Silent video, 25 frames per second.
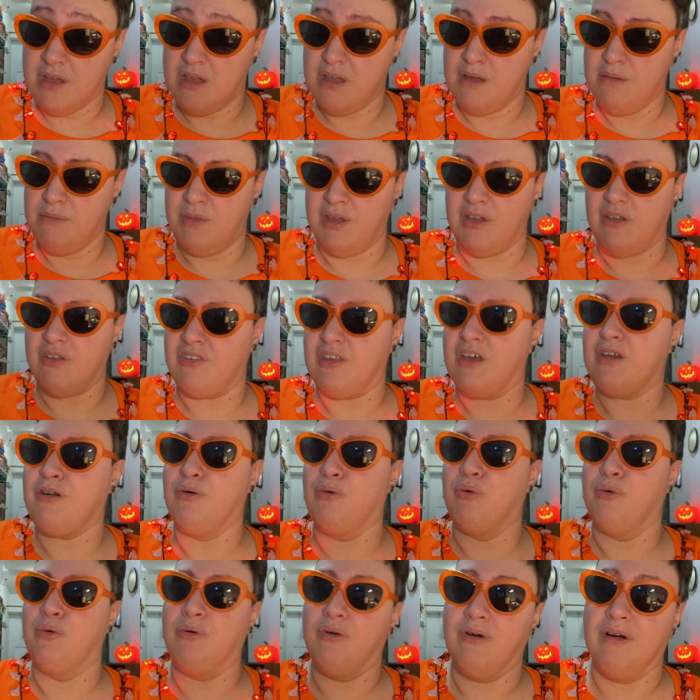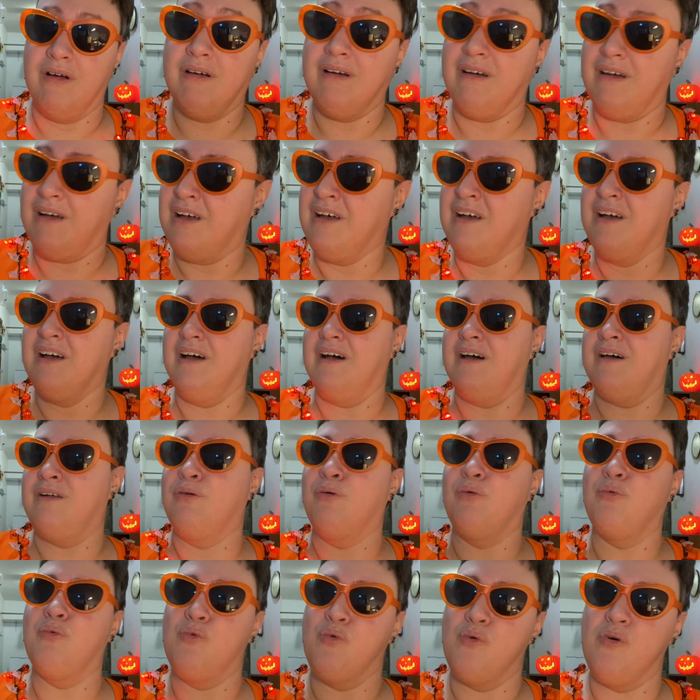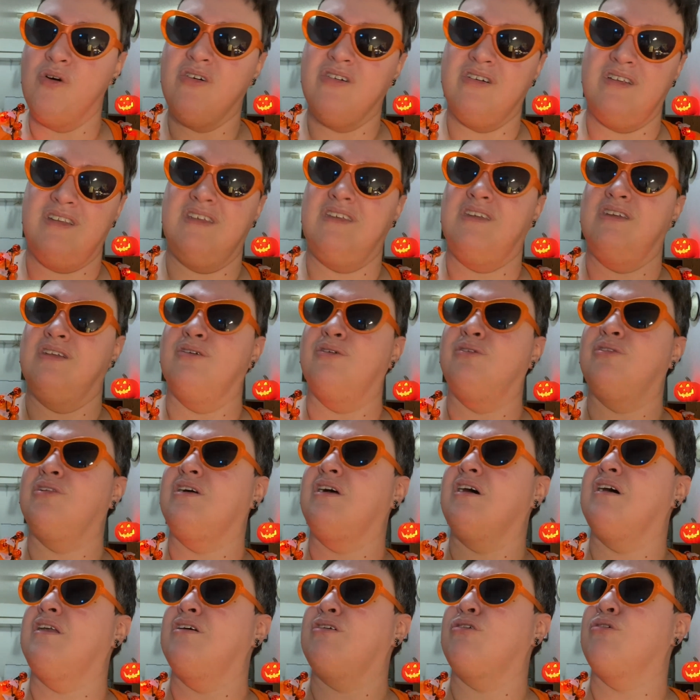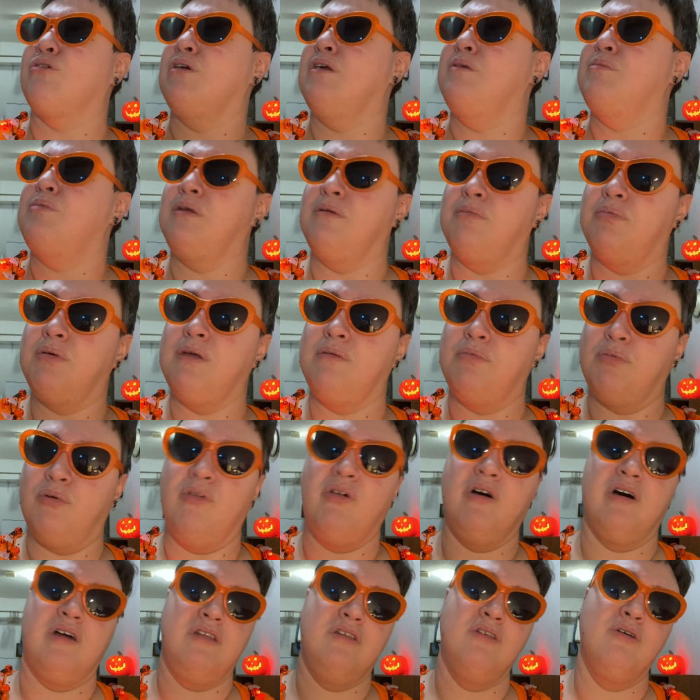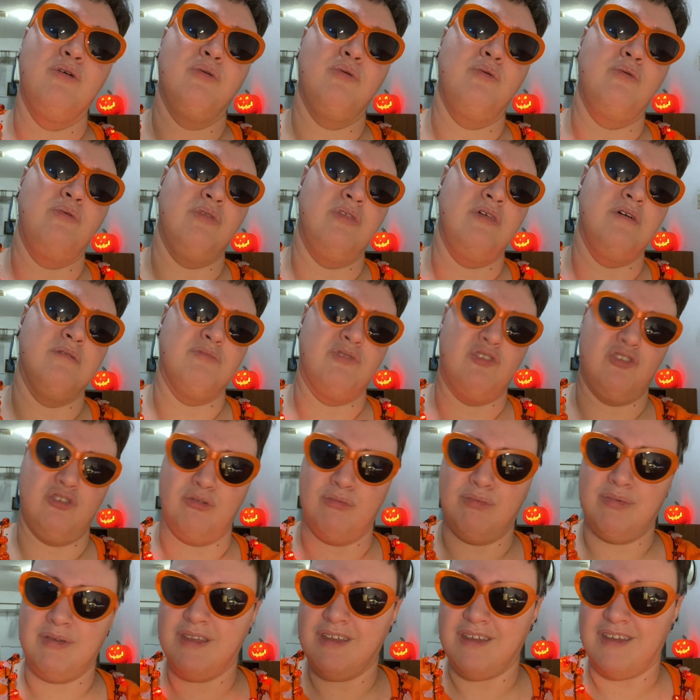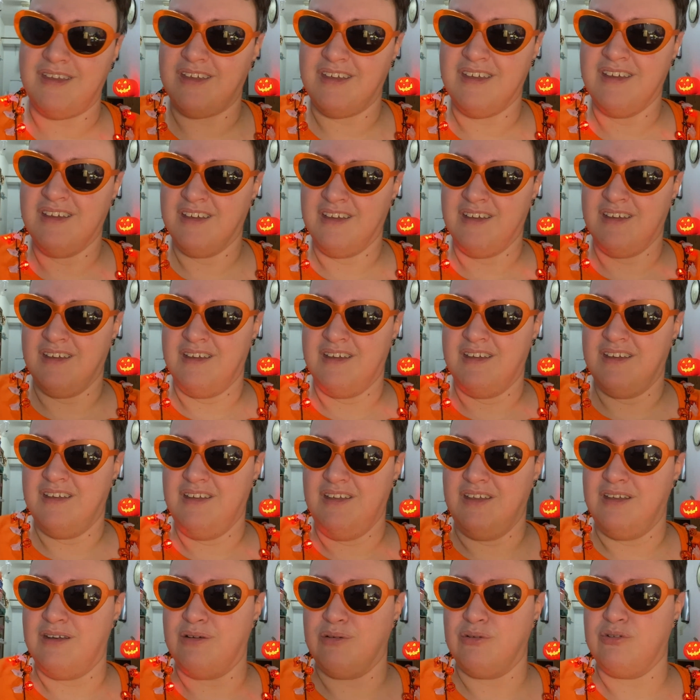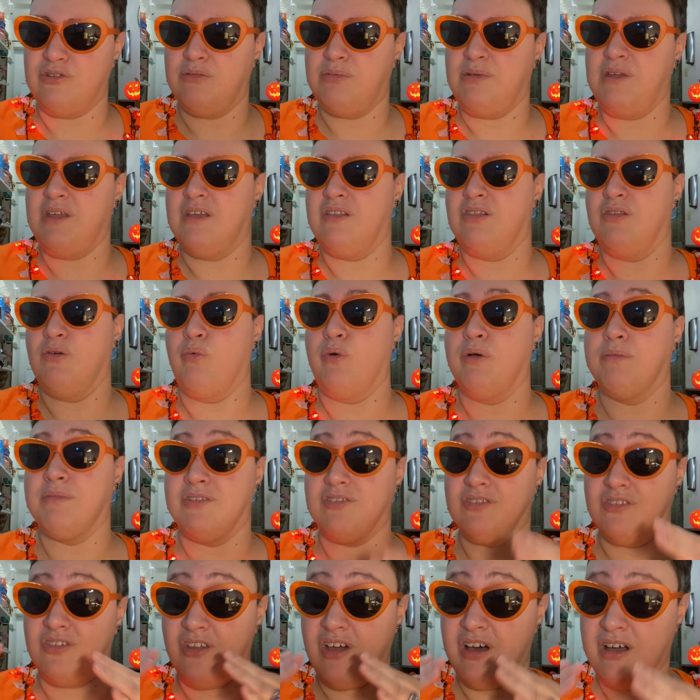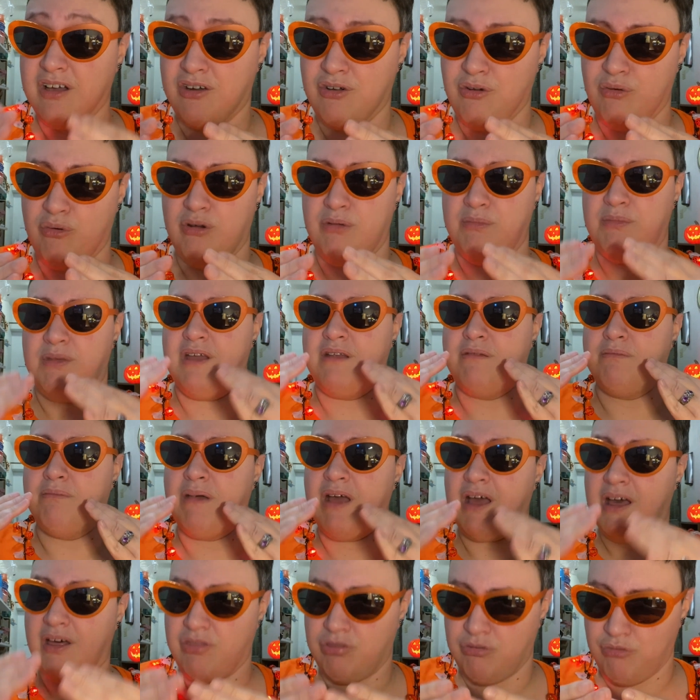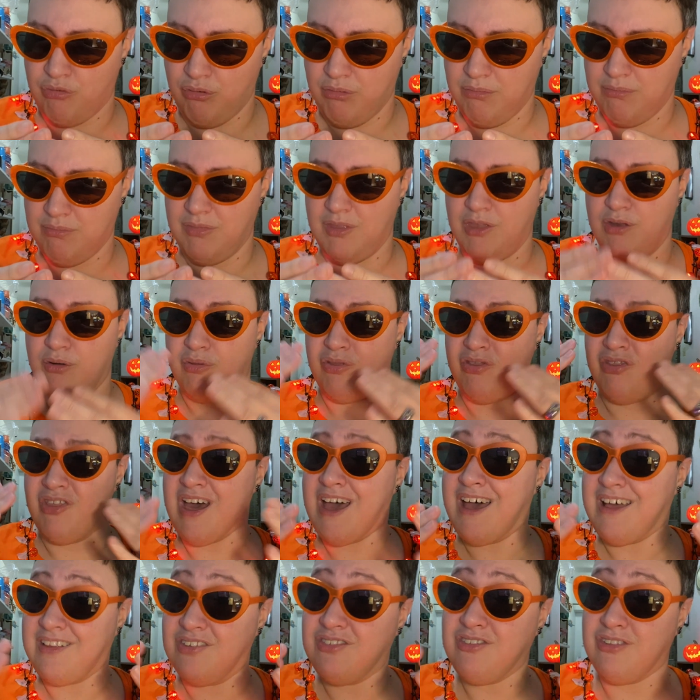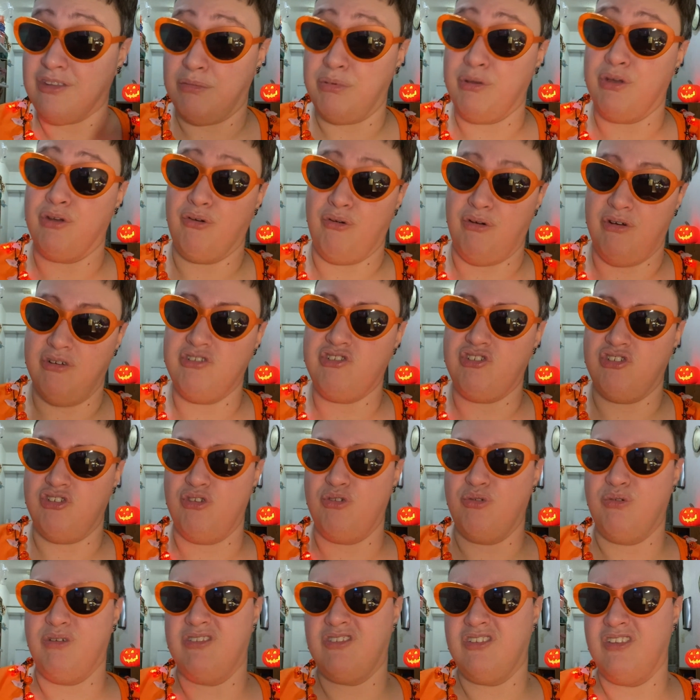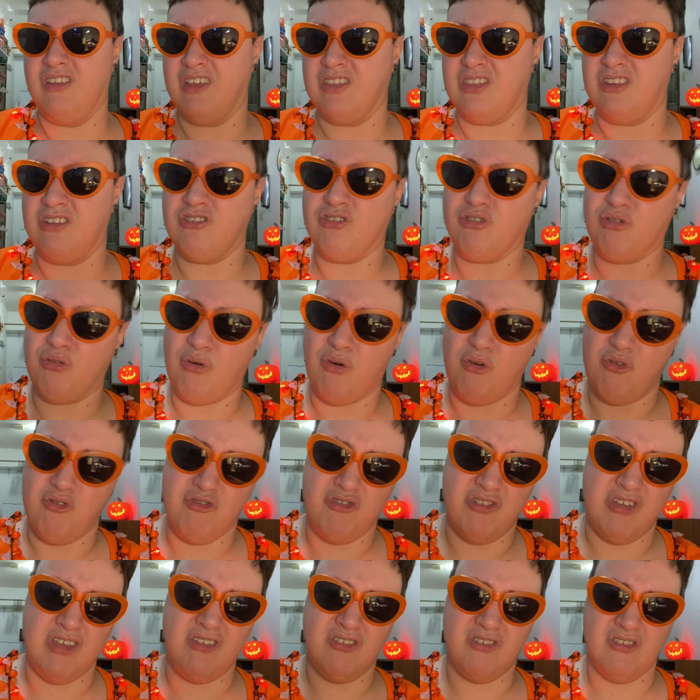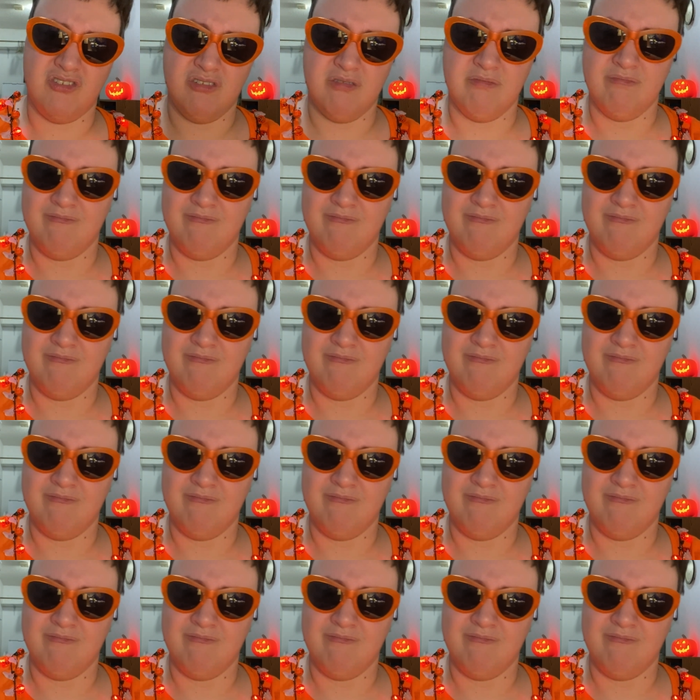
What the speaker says: because I don't want, you know, the kind of creepy people I know them to be, you know, to be in the women's locker room and bathroom. You know, that's the bigger issue. It's not the trophies.